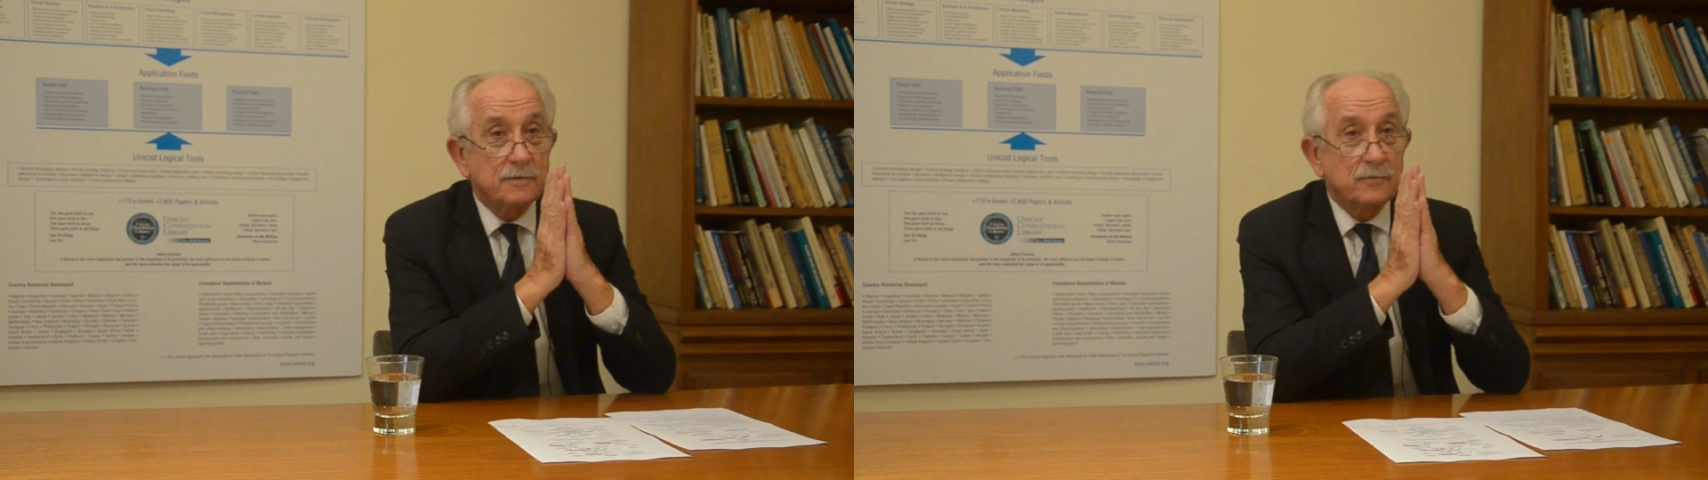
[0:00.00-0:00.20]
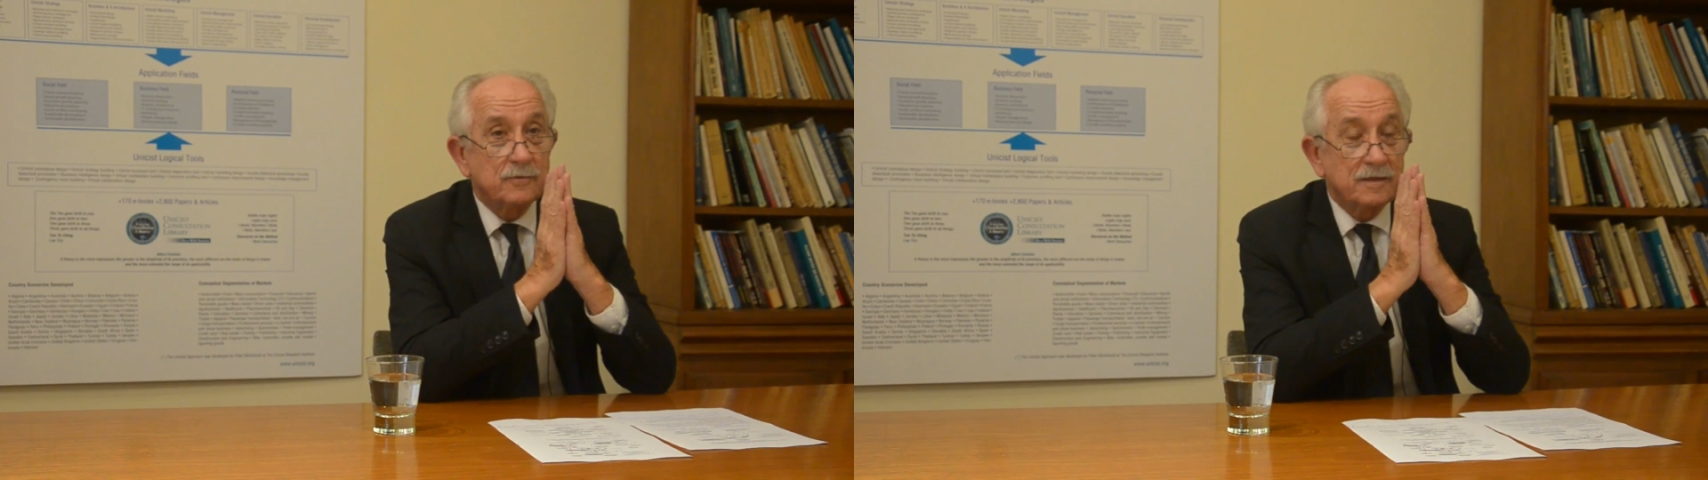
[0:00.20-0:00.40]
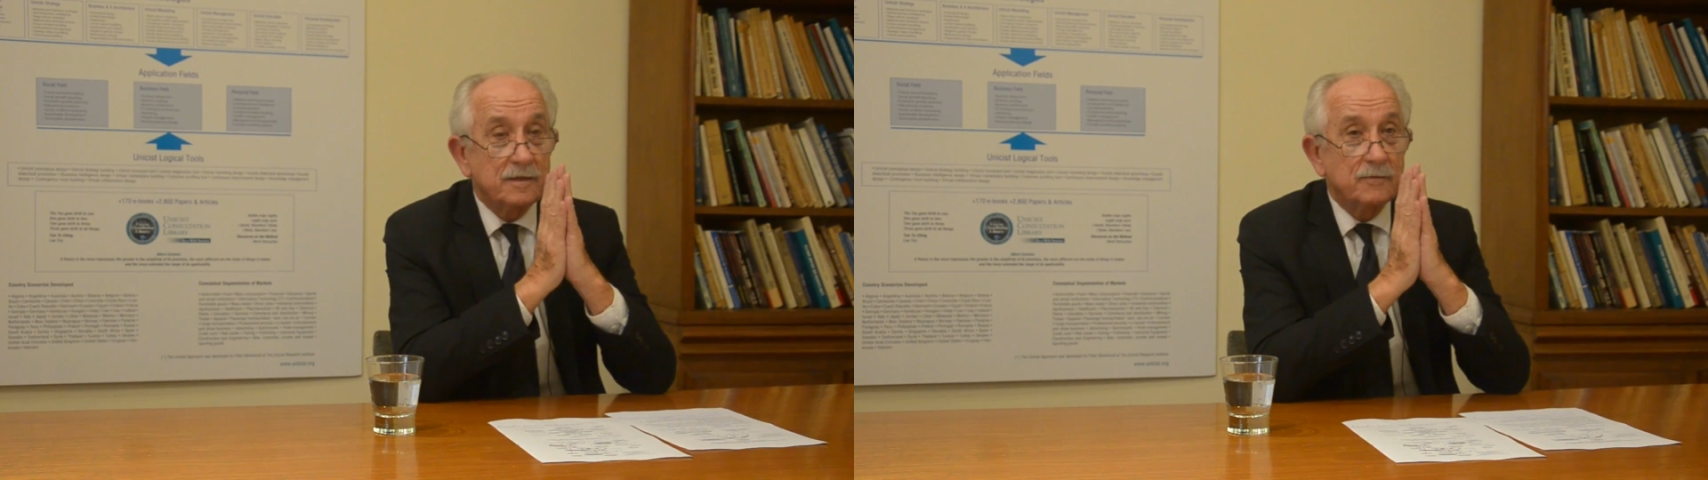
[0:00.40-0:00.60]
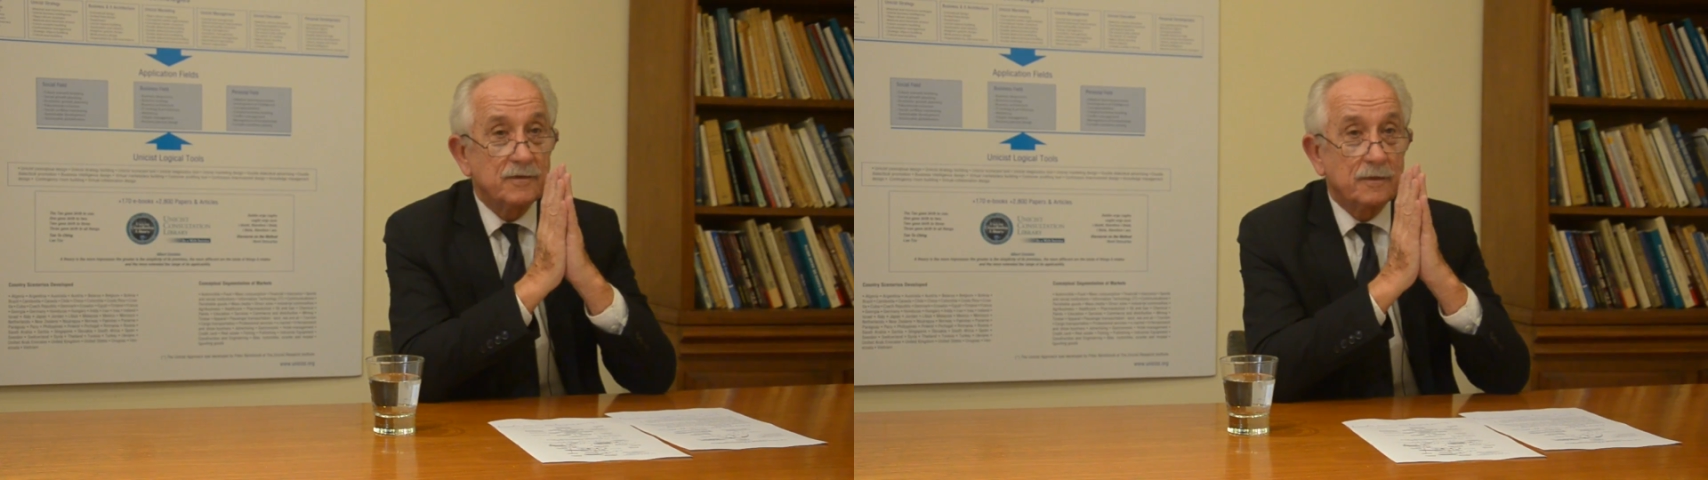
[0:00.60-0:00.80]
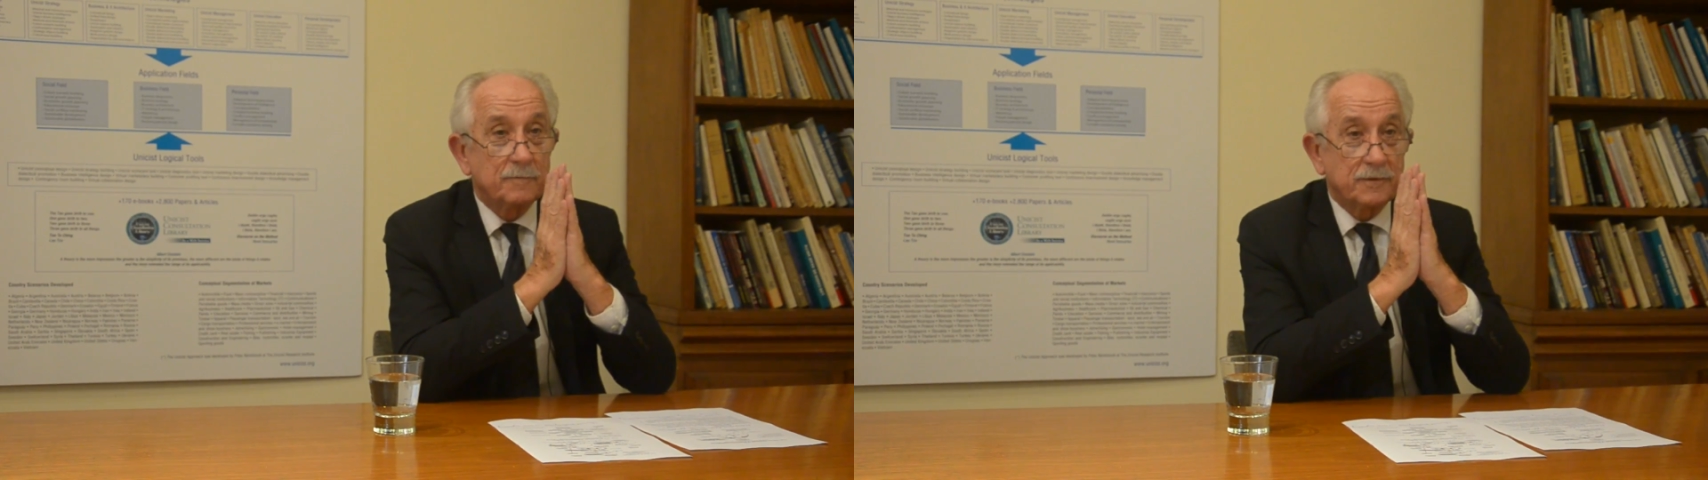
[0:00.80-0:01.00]
to deal
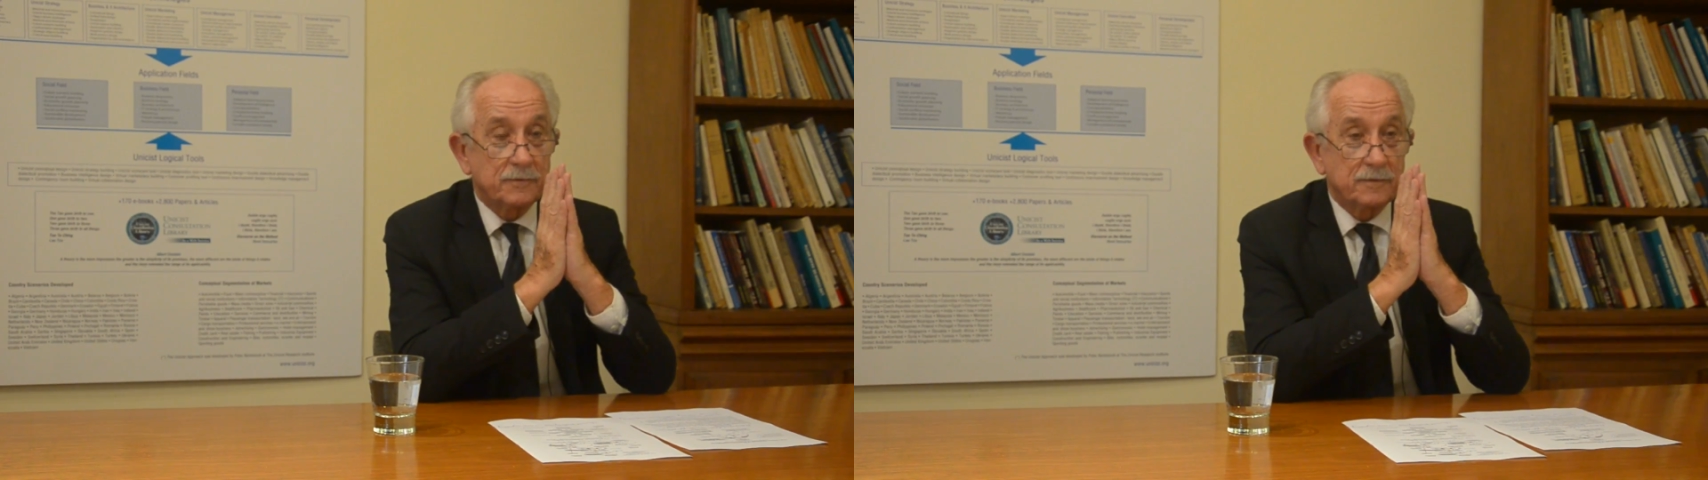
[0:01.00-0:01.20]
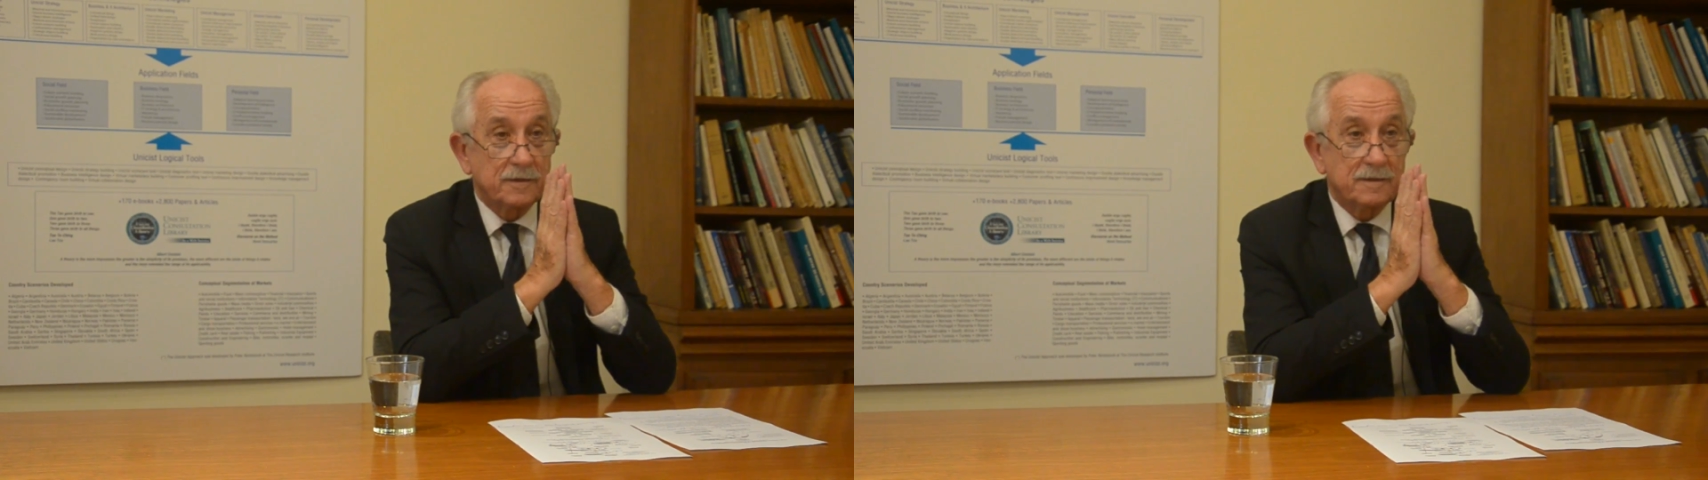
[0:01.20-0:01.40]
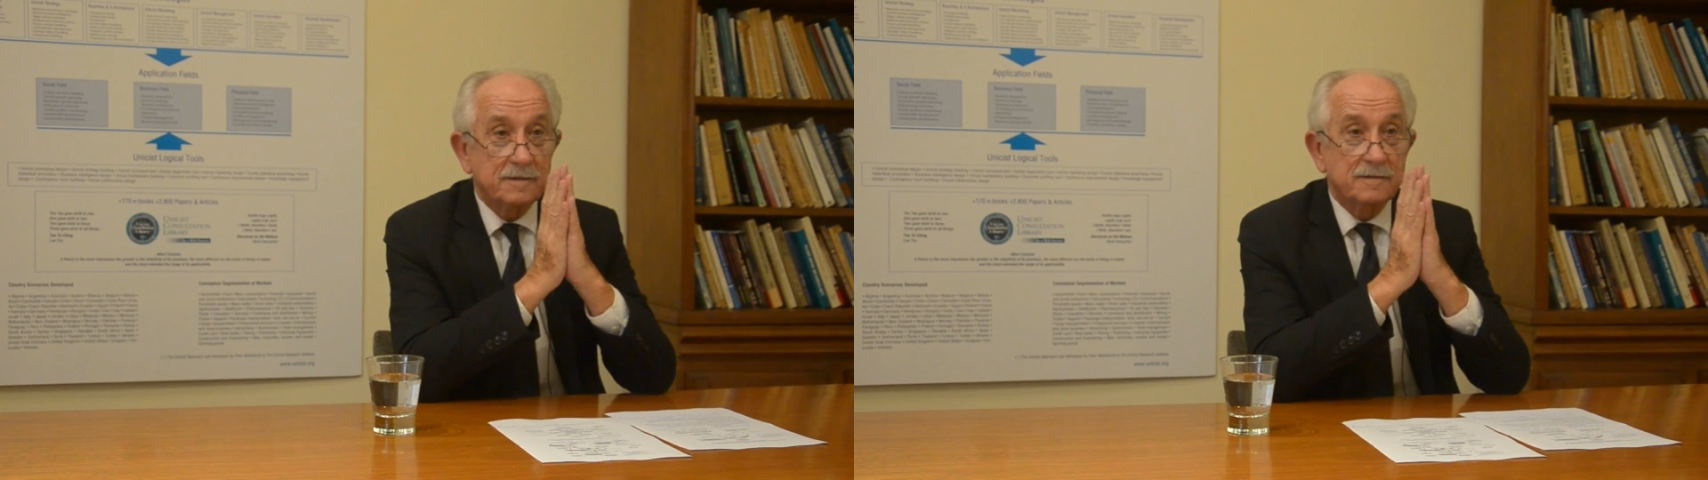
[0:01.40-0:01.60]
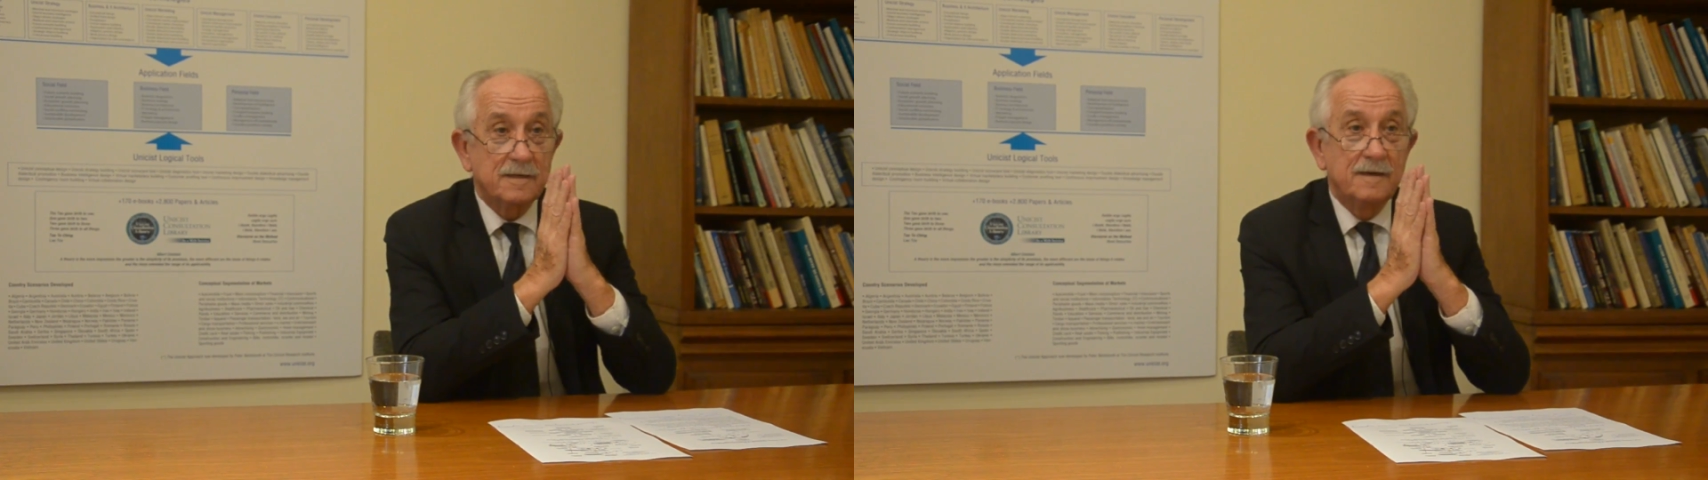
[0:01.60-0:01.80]
with opportunities.